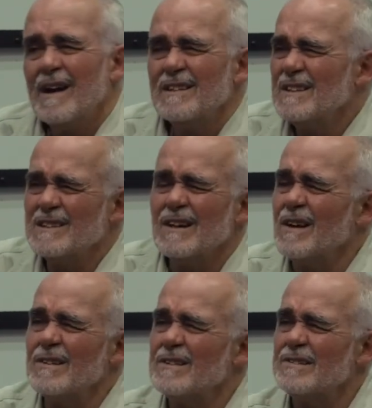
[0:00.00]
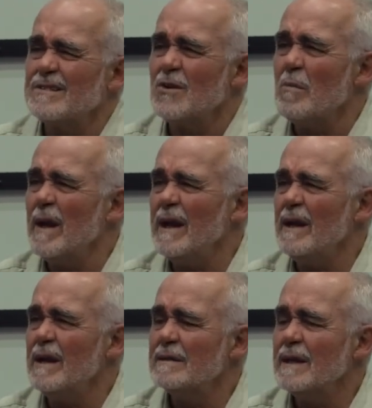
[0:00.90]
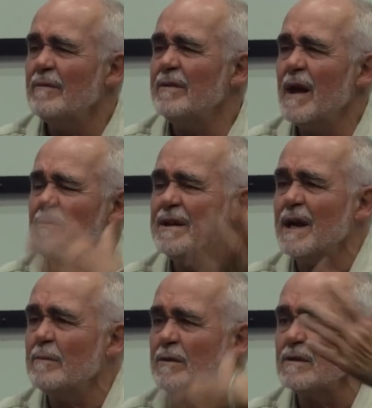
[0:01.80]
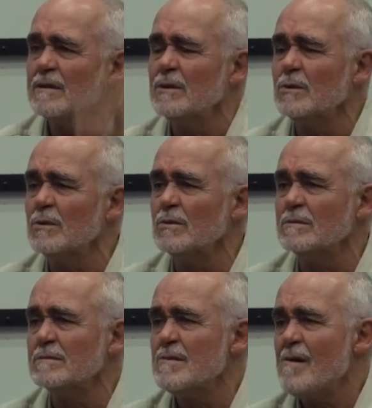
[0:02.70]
There's so many. Every time there's new